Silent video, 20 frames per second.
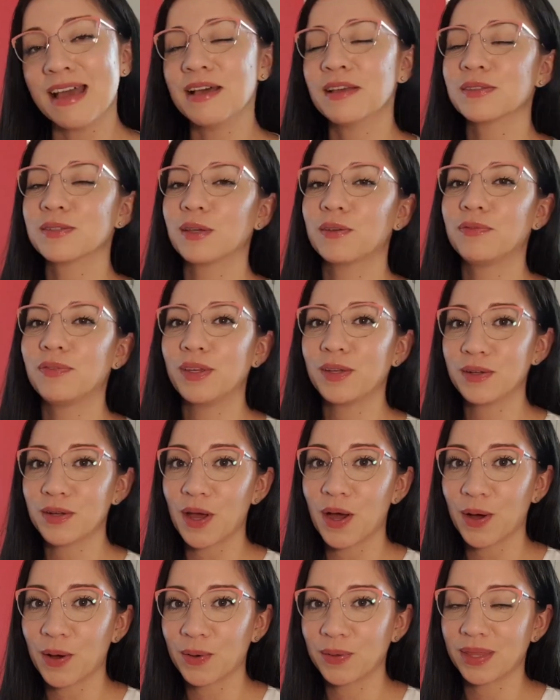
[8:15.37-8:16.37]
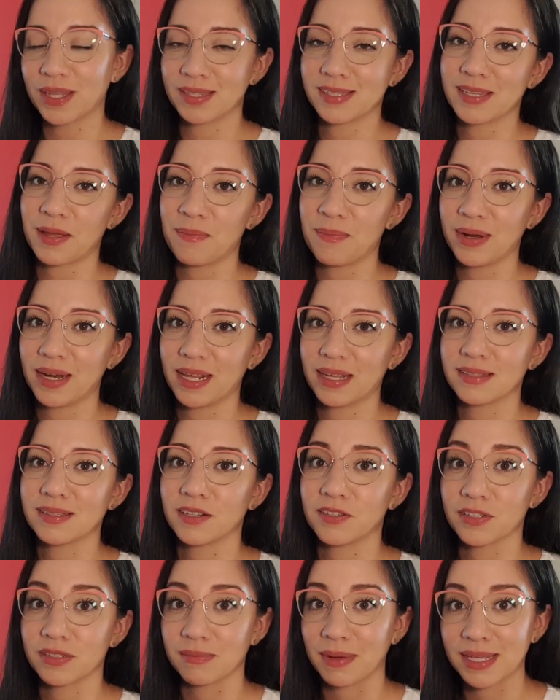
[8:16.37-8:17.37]
So if you know that somebody
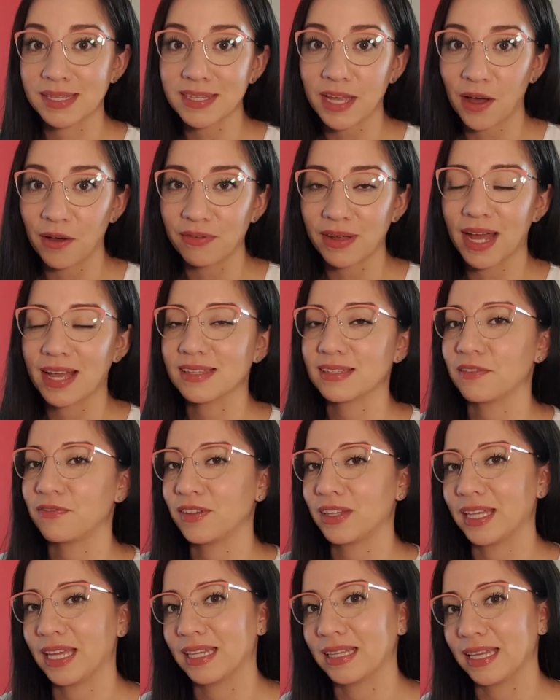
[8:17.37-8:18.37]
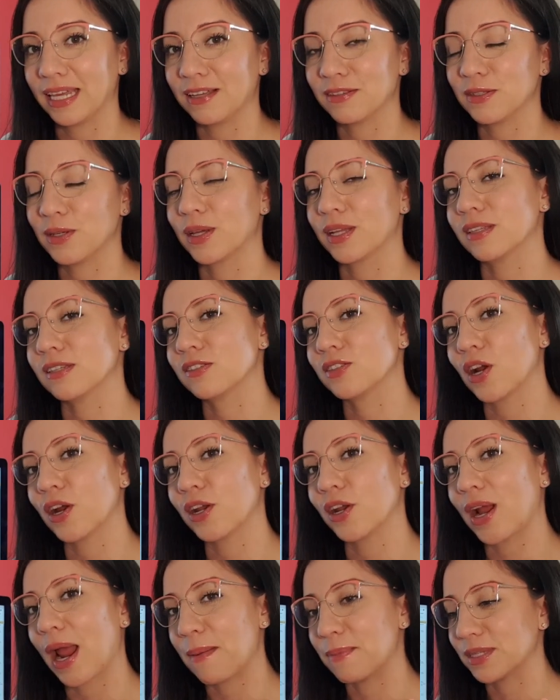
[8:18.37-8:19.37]
such as myself has affiliate links, you can start
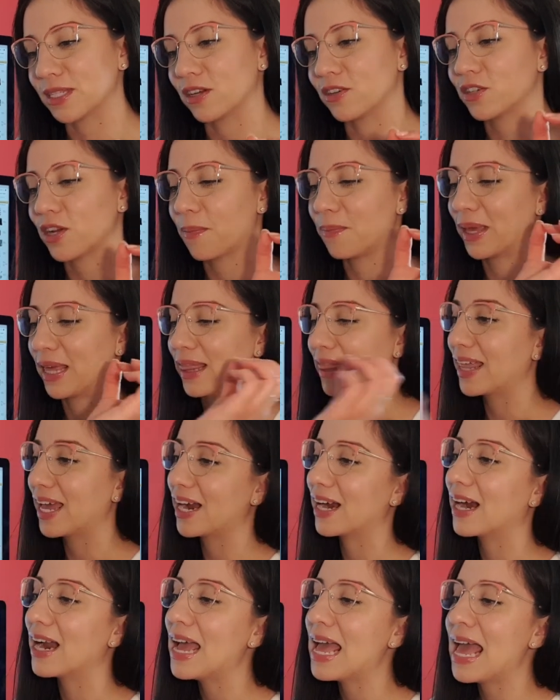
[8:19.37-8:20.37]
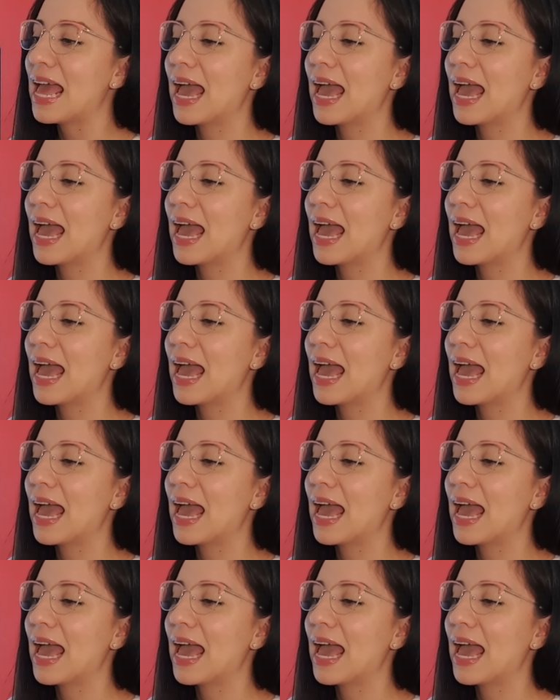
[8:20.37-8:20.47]
your Amazon shopping there,